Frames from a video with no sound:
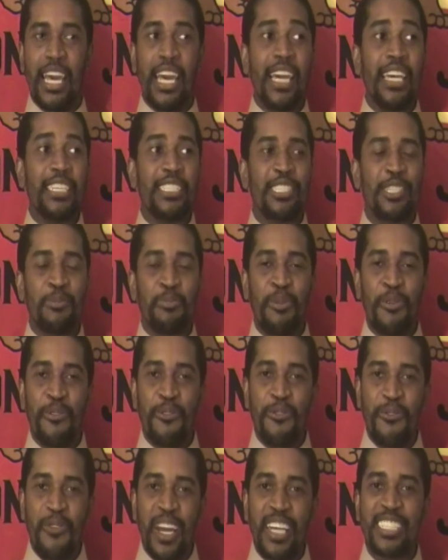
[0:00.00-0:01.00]
is the
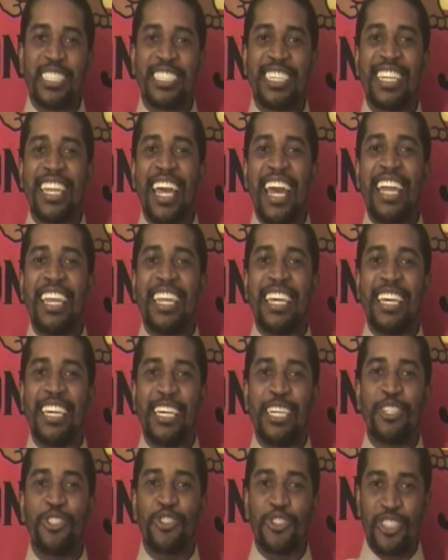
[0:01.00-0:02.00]
perfection and the
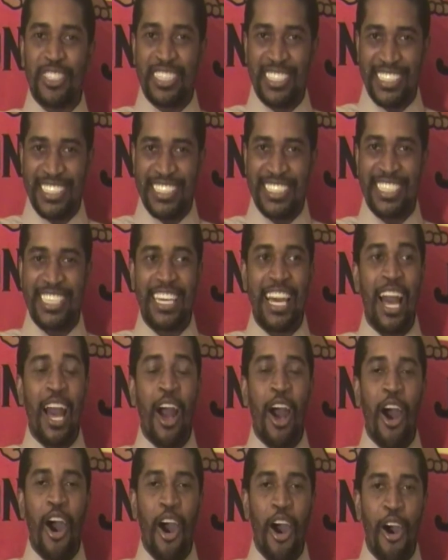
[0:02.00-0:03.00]
intricacy
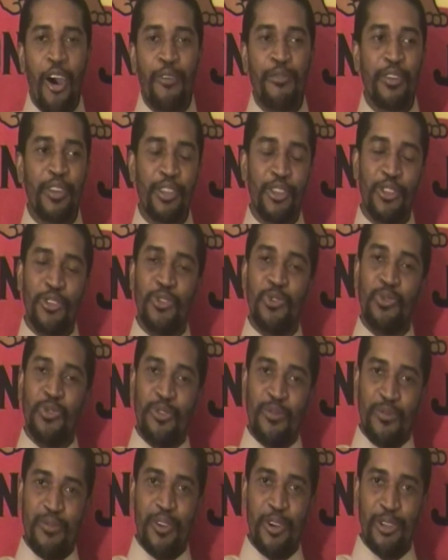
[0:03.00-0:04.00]
of the
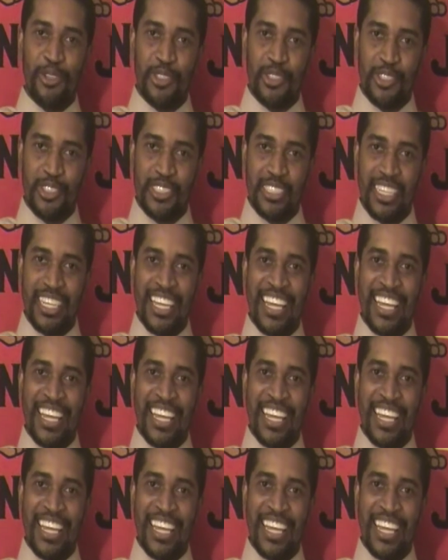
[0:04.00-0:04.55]
universe,